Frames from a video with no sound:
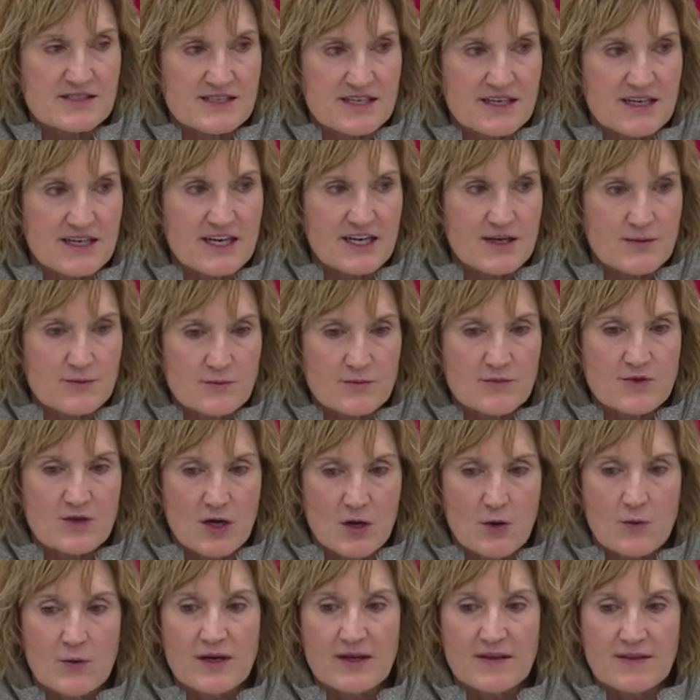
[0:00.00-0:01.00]
team,
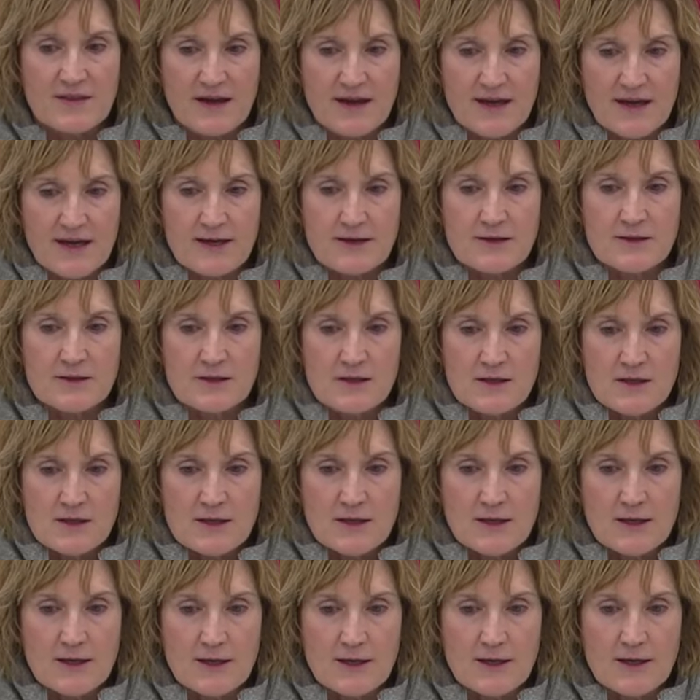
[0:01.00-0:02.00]
knowing that
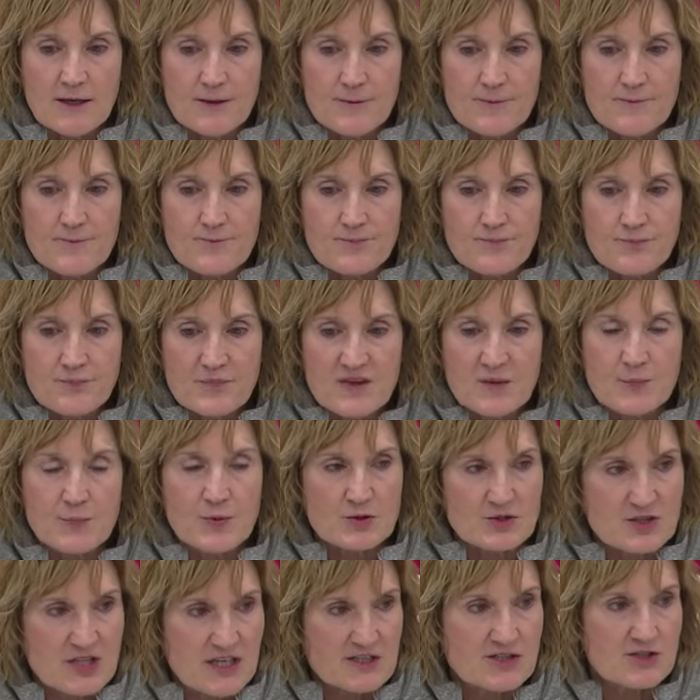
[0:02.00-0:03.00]
um, the
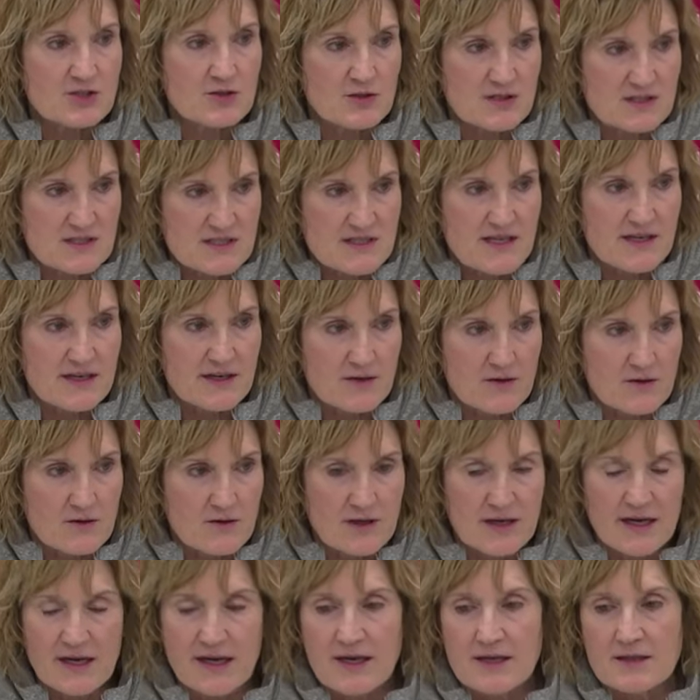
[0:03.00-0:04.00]
potential is there
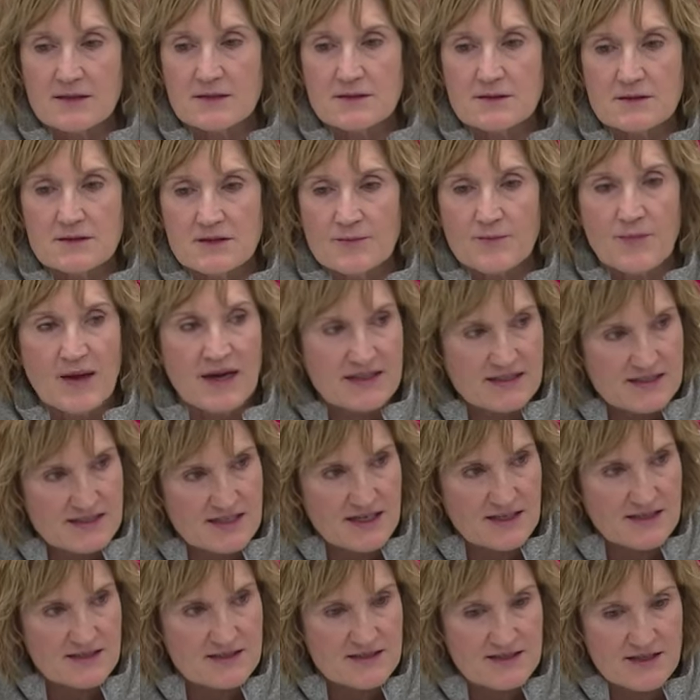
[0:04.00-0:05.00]
and the
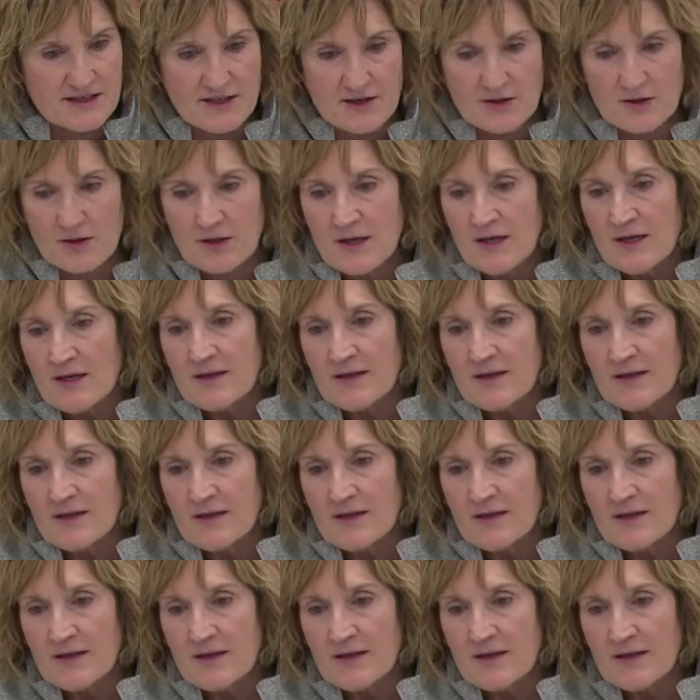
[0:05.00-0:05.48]
mindset is there.